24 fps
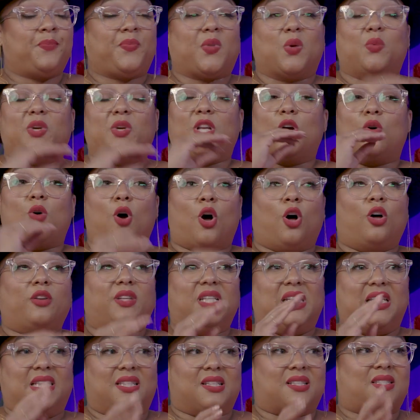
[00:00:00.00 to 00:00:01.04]
We don't all
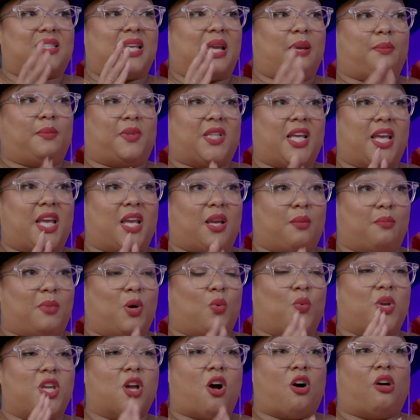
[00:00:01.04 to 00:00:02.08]
need the same thing, but
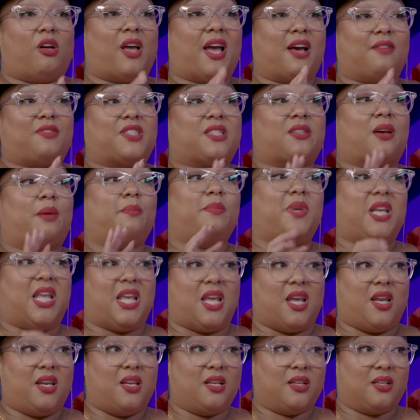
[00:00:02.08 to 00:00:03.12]
we all have some
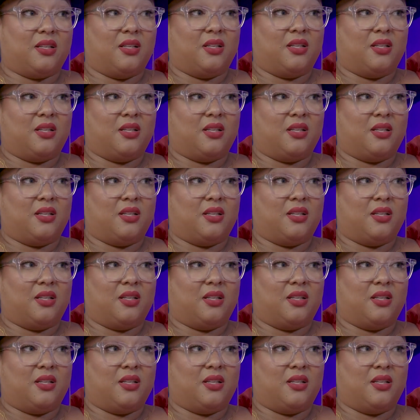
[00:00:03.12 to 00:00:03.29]
need.